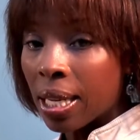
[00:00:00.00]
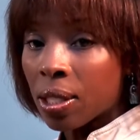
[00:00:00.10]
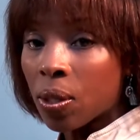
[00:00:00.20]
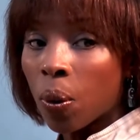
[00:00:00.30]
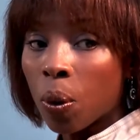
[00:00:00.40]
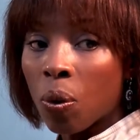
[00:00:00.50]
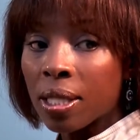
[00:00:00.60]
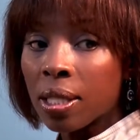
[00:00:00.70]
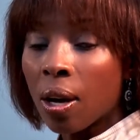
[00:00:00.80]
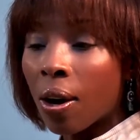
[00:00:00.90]
So it
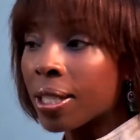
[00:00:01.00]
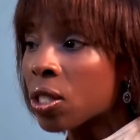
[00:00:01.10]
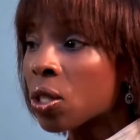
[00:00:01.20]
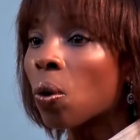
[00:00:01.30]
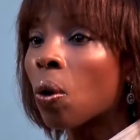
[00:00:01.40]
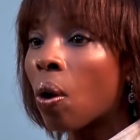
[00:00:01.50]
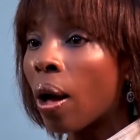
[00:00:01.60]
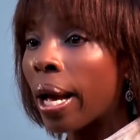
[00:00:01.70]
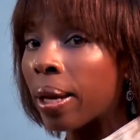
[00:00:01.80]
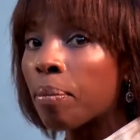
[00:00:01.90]
wasn't until
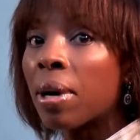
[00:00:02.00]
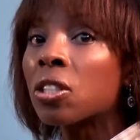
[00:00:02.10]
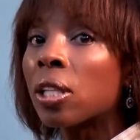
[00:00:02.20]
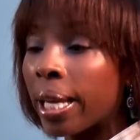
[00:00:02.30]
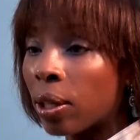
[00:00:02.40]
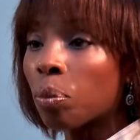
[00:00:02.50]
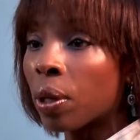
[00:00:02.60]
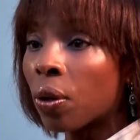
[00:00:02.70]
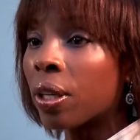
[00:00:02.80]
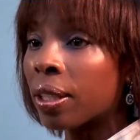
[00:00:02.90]
at a much later
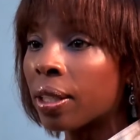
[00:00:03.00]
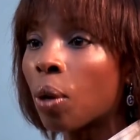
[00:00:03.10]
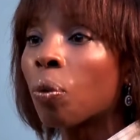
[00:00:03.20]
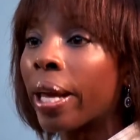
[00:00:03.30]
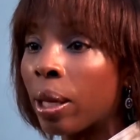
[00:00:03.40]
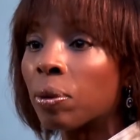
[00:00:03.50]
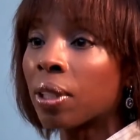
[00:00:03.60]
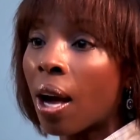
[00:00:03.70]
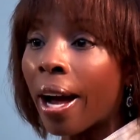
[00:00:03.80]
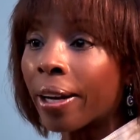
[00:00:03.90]
period that they were able to
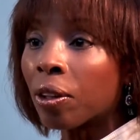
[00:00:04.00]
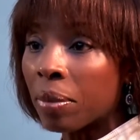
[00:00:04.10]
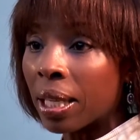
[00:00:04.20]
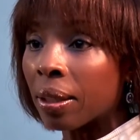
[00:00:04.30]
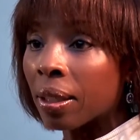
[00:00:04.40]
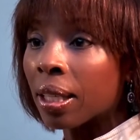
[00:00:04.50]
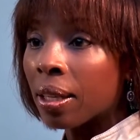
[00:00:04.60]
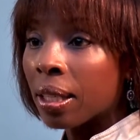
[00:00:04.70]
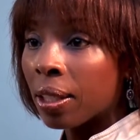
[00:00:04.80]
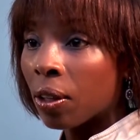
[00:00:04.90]
hire me.
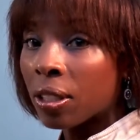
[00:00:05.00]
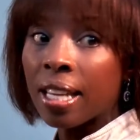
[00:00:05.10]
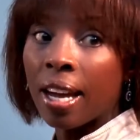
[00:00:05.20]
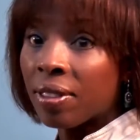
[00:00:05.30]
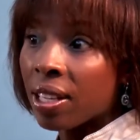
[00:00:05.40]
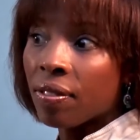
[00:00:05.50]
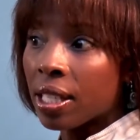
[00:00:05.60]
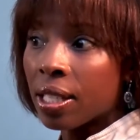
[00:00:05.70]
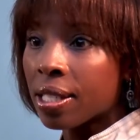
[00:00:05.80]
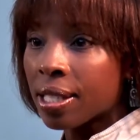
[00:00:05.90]
Because I've lived
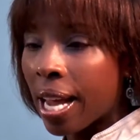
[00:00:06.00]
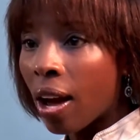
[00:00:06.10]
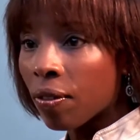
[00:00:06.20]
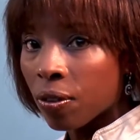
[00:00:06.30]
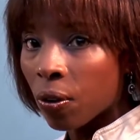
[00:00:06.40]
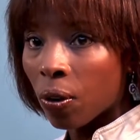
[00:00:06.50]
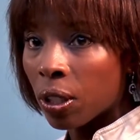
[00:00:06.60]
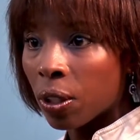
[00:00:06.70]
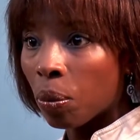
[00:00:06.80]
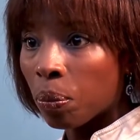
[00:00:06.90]
in this town for,
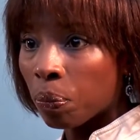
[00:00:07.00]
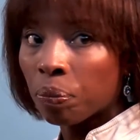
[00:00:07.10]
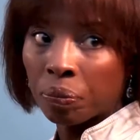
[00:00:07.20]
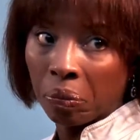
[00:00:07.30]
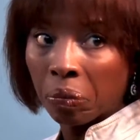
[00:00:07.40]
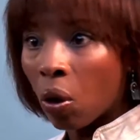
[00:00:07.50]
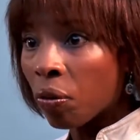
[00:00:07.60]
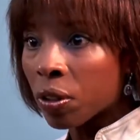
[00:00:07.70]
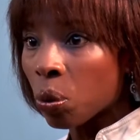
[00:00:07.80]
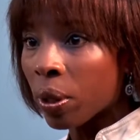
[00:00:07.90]

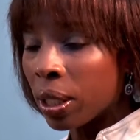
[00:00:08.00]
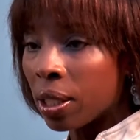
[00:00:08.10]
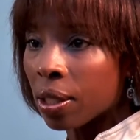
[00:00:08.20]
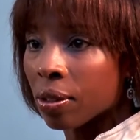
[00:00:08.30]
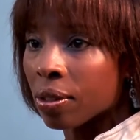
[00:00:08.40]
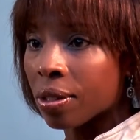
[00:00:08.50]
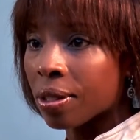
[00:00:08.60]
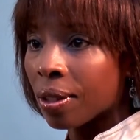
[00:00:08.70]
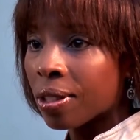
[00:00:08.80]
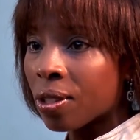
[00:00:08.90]
over 20 years.
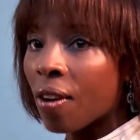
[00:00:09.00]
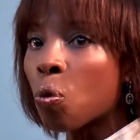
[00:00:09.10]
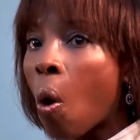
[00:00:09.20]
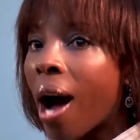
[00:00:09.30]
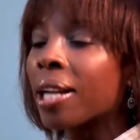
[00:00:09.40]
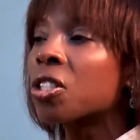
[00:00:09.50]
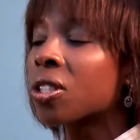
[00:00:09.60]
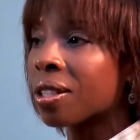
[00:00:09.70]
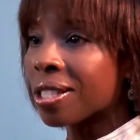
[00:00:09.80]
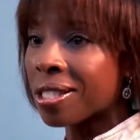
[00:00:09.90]
So I've
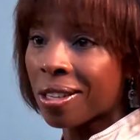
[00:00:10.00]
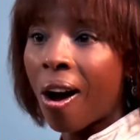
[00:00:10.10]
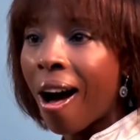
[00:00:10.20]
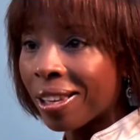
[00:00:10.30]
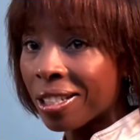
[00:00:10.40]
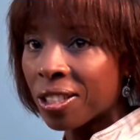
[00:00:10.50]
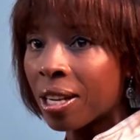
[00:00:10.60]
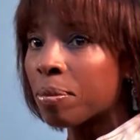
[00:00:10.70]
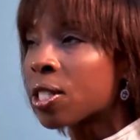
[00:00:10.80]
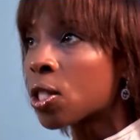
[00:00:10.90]
watched this college, and
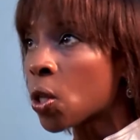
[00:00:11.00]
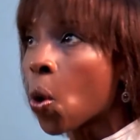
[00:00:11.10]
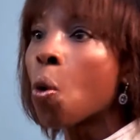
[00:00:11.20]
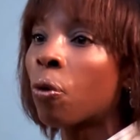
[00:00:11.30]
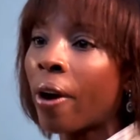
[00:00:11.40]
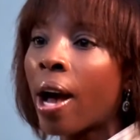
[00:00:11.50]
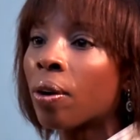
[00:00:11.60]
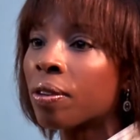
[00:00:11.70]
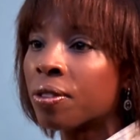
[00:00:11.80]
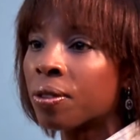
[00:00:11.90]
I'm so proud
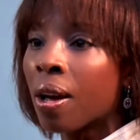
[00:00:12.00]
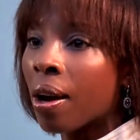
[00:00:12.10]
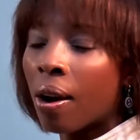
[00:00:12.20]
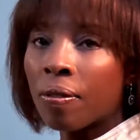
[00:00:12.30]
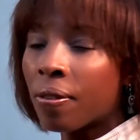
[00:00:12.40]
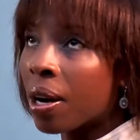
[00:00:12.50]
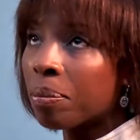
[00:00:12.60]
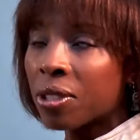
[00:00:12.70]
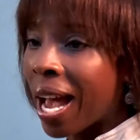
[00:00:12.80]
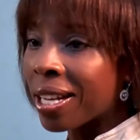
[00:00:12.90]
of
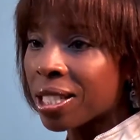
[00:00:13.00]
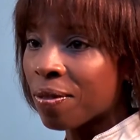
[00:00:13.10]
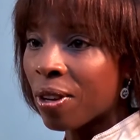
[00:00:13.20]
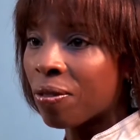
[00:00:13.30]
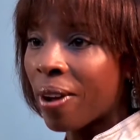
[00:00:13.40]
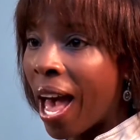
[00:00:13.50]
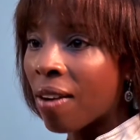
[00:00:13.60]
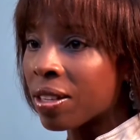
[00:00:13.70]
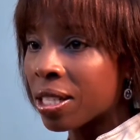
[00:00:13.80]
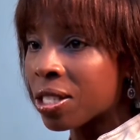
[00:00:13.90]
Jacksonville for
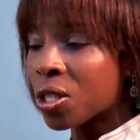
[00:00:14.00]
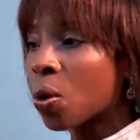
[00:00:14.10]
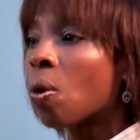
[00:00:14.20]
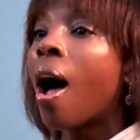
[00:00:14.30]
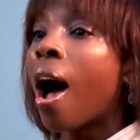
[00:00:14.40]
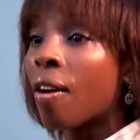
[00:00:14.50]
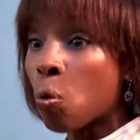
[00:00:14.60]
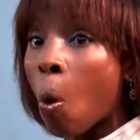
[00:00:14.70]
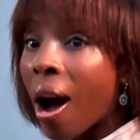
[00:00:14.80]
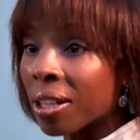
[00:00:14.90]
having this school. I've
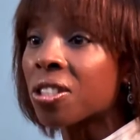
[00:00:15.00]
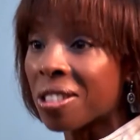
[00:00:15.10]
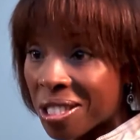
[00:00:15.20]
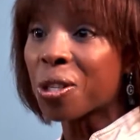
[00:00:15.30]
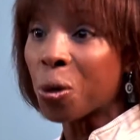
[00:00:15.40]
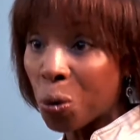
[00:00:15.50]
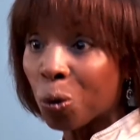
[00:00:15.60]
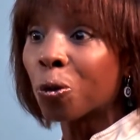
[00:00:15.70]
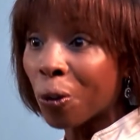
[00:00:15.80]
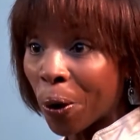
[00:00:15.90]
watched this school
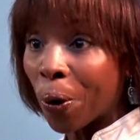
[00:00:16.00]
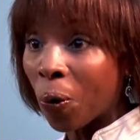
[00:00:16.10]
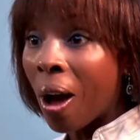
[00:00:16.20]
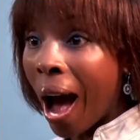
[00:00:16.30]
grow.